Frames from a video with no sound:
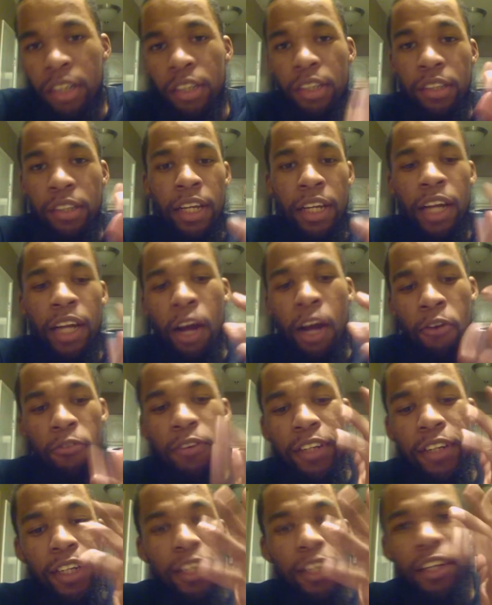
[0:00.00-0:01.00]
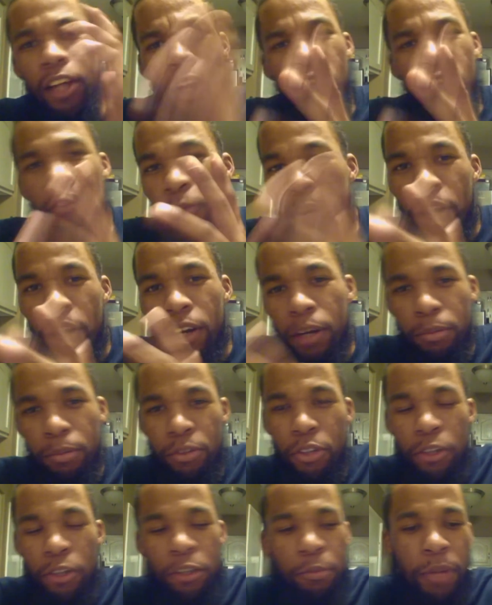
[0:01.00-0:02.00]
The thing I really love about
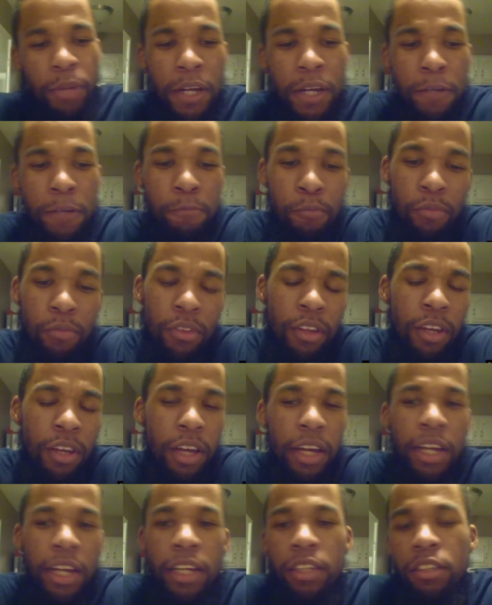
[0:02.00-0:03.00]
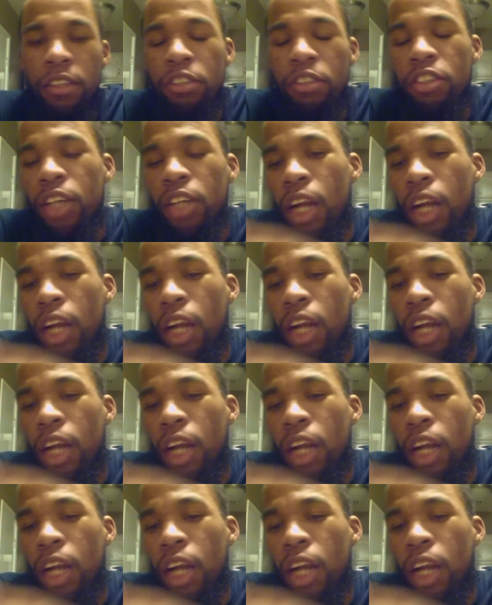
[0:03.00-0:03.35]
Upchurch, man, and shout